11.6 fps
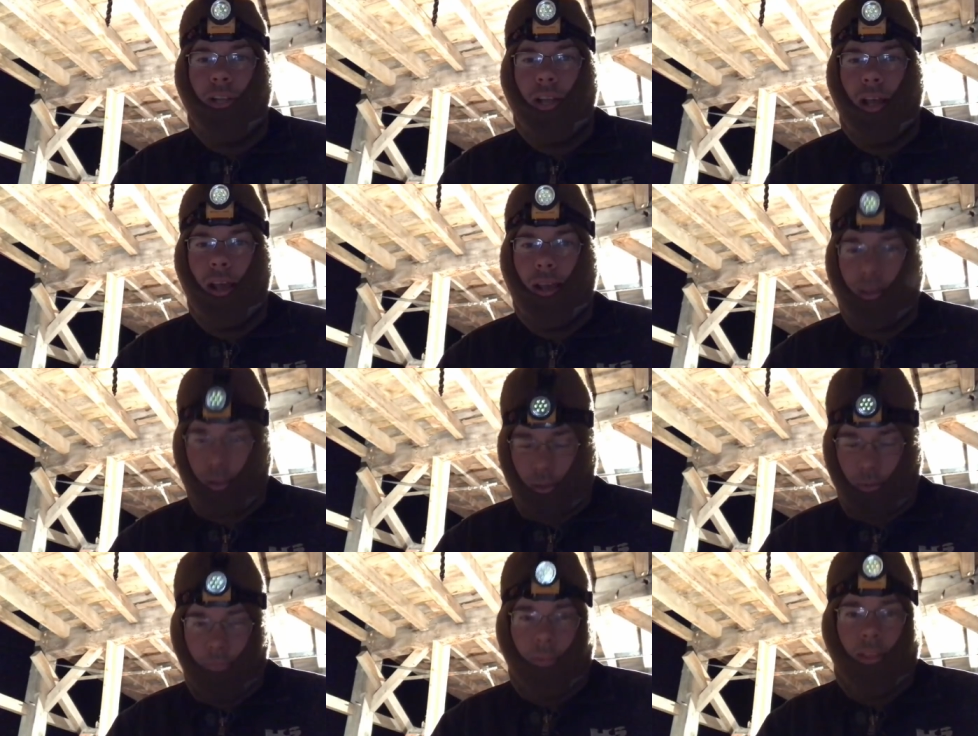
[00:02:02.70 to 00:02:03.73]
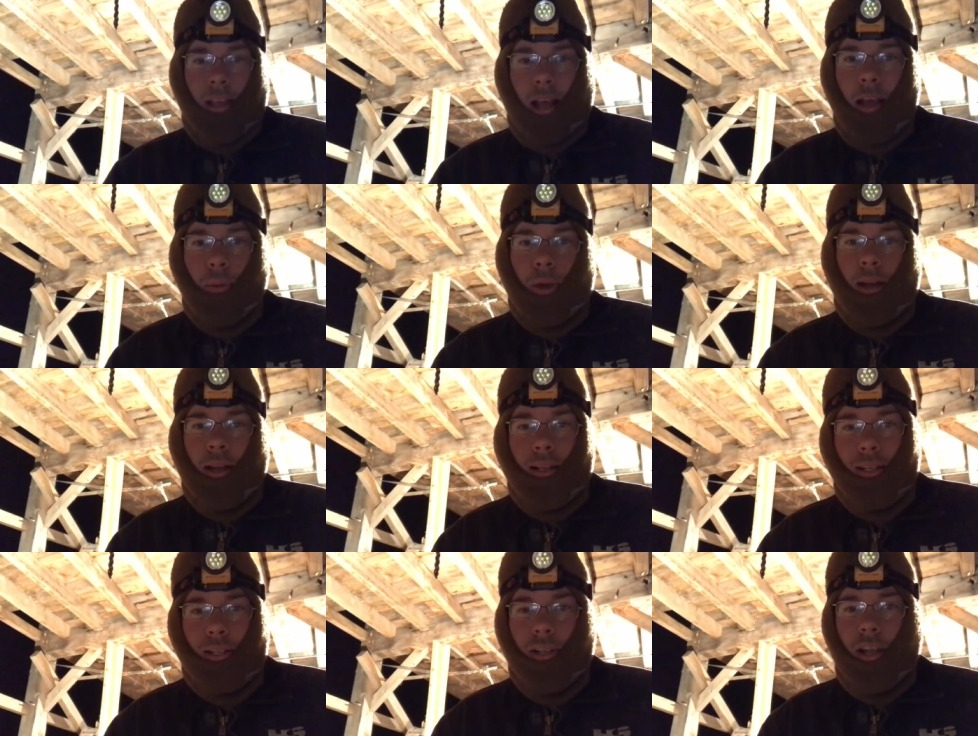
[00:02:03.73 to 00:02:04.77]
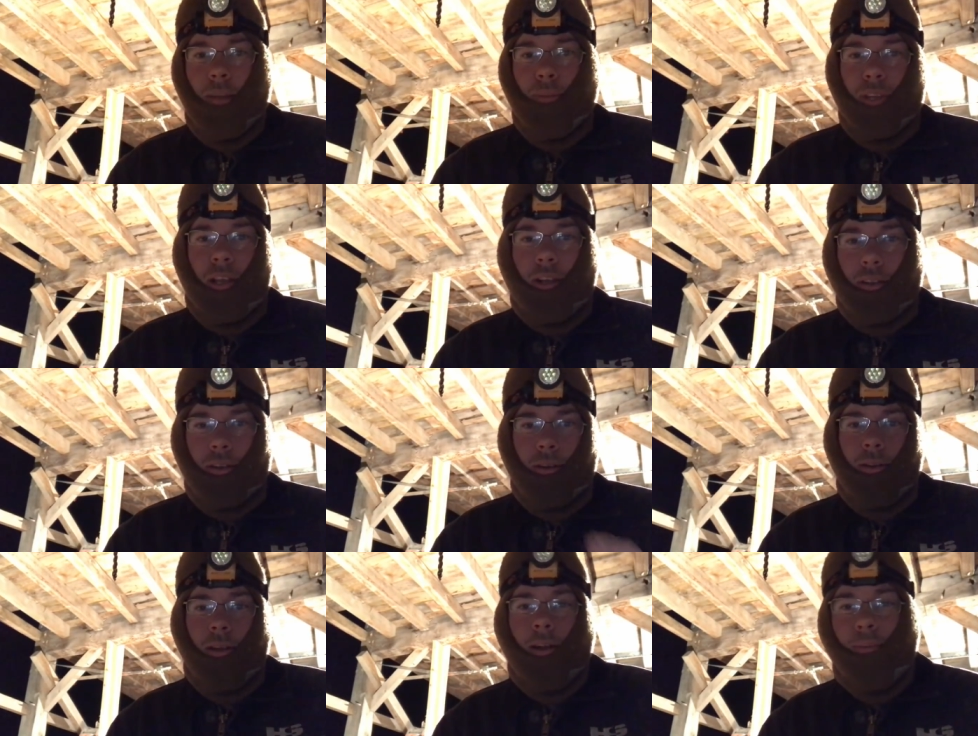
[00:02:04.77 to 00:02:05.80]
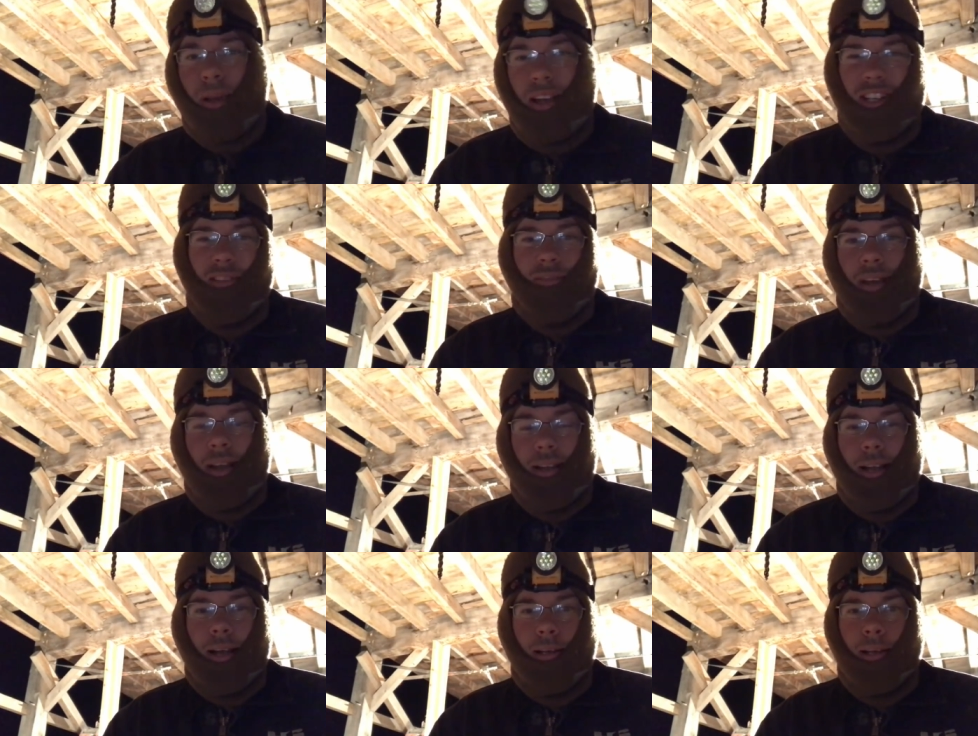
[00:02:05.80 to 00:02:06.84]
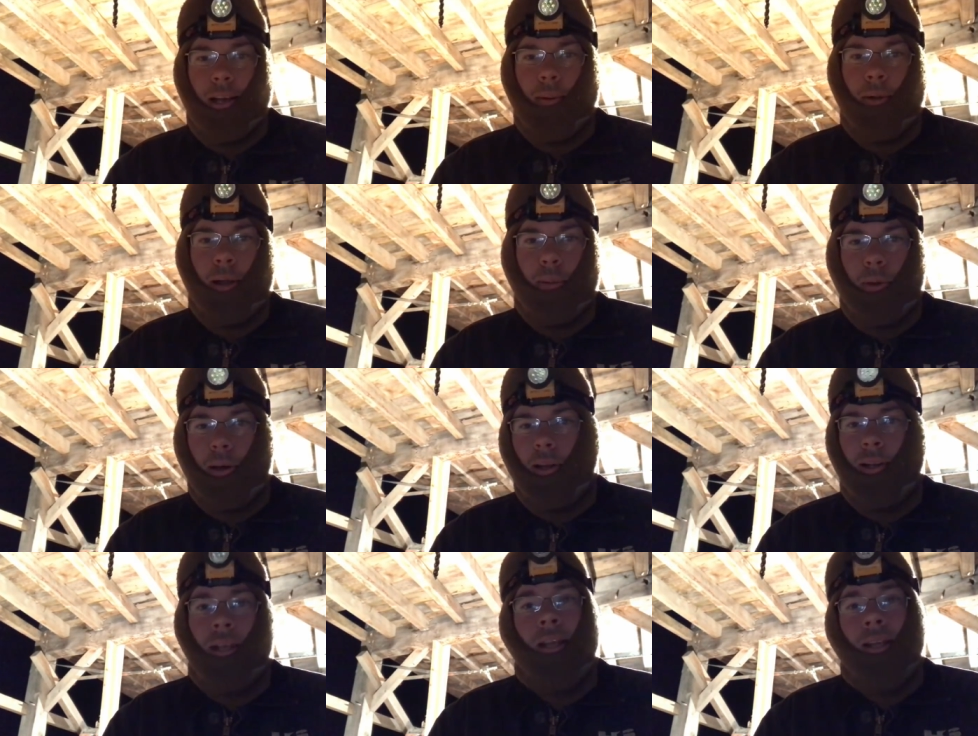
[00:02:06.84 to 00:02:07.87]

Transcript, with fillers: today. I won on this damn thing, and you are about to find out how I won.